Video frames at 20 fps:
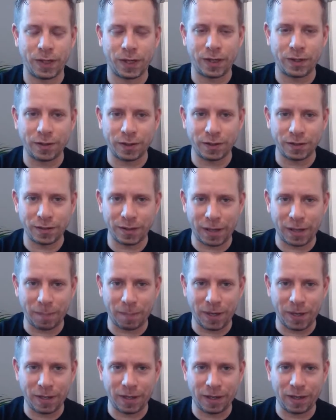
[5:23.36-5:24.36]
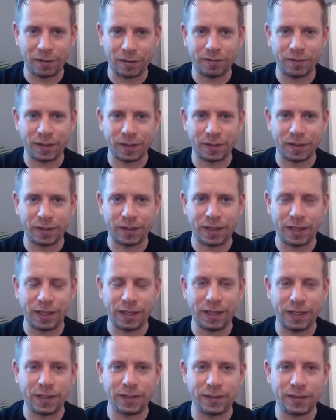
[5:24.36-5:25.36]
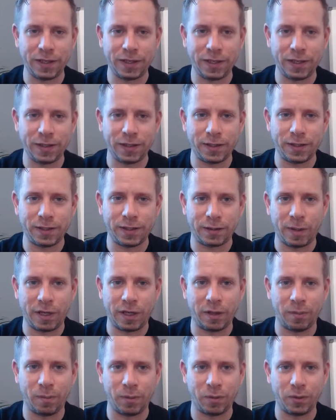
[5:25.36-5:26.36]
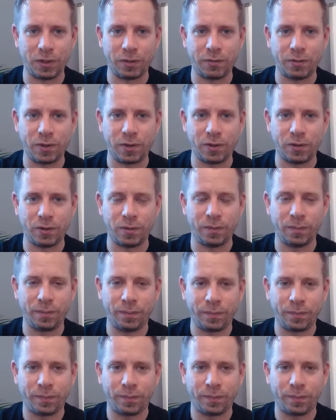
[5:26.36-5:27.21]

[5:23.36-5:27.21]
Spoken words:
And does that make lifting the knee easier? Does it make it more difficult?